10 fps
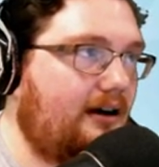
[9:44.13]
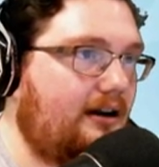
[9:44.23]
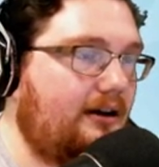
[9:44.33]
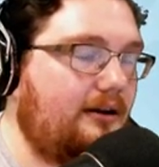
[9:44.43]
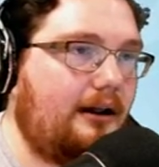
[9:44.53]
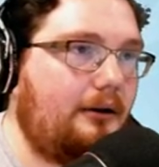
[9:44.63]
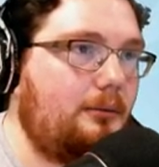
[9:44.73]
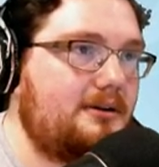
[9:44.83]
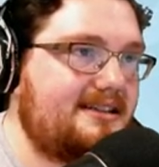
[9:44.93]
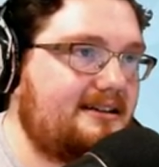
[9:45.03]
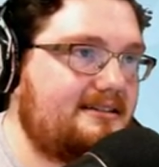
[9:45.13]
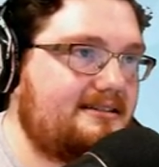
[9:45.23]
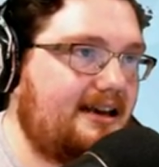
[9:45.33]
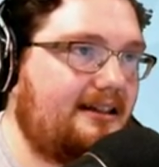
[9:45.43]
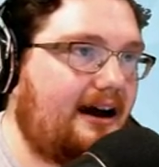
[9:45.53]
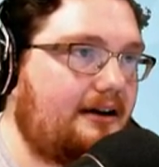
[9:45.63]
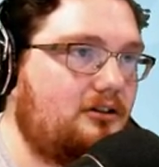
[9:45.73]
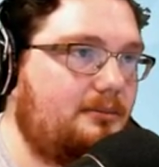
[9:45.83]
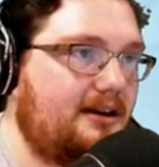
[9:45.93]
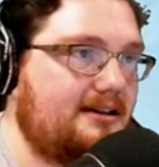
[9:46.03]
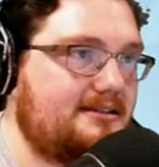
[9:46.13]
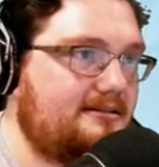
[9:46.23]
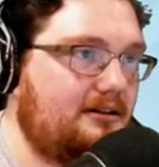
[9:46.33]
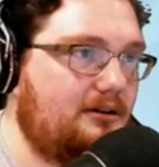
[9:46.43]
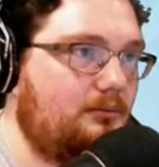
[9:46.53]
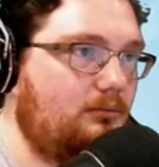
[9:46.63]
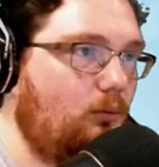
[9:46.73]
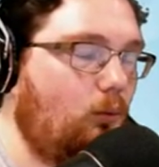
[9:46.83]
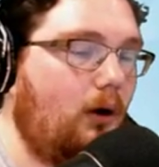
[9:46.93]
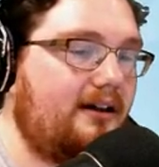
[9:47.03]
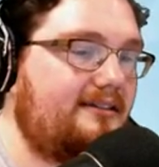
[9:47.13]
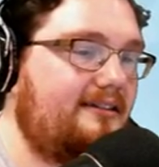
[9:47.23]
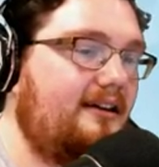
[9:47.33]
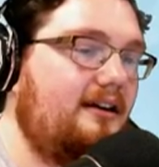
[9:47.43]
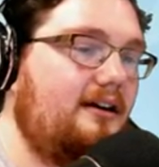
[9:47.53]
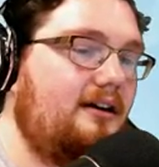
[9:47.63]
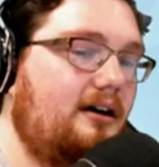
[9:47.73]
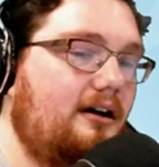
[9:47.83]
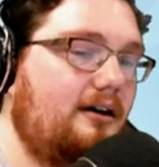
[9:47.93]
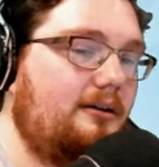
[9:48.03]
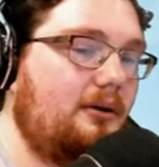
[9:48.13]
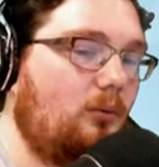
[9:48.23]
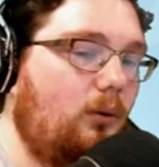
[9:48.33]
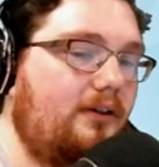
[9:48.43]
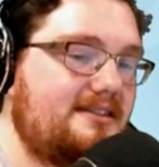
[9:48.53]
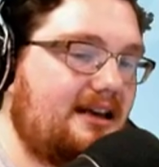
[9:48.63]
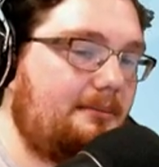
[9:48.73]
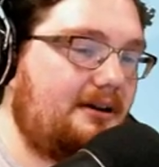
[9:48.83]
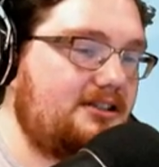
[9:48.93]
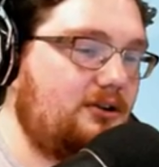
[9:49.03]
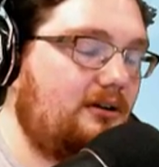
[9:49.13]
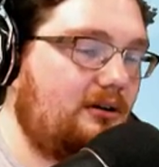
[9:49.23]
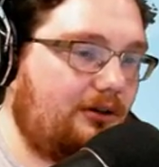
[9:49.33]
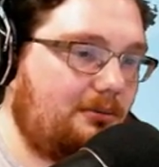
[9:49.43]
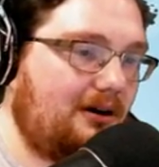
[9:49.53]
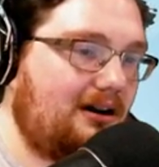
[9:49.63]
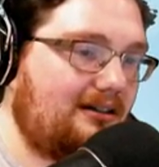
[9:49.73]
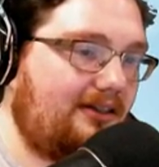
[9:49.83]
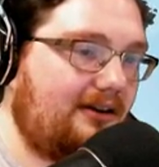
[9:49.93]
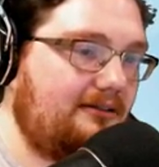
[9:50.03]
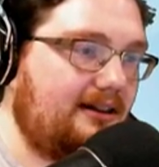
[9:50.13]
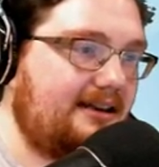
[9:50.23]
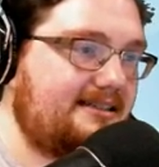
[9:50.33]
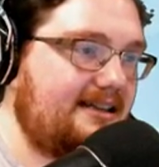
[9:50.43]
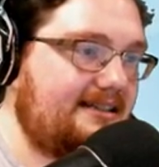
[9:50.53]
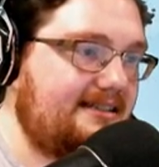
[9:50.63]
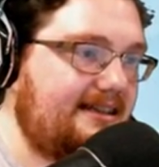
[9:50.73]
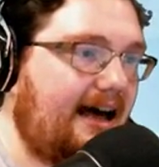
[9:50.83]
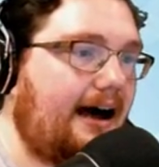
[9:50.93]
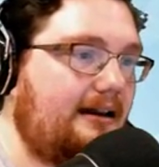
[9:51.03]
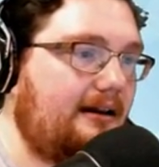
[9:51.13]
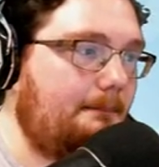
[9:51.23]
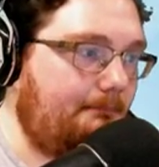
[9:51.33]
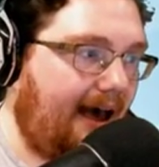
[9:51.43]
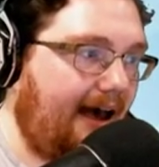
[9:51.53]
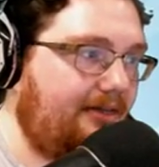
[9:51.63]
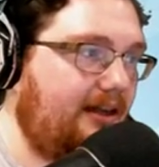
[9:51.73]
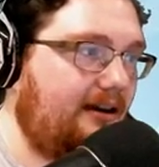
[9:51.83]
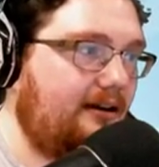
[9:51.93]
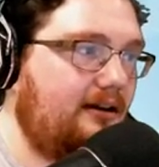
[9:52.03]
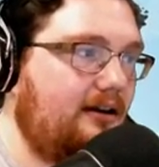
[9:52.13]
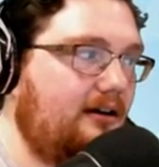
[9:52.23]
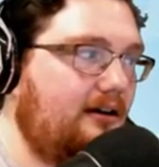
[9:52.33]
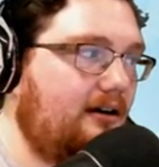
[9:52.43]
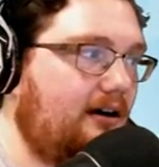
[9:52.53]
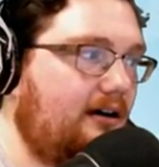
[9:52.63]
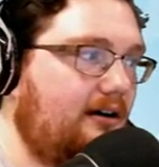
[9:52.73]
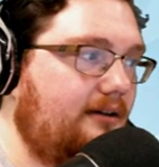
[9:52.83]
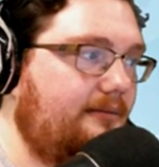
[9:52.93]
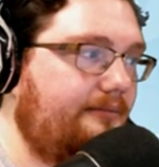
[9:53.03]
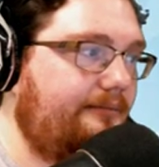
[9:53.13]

I, I don't want to say take the high road, because, you know, what... Uh, you know, what this company is doing with the product that they released, it's not a bad thing. Uh,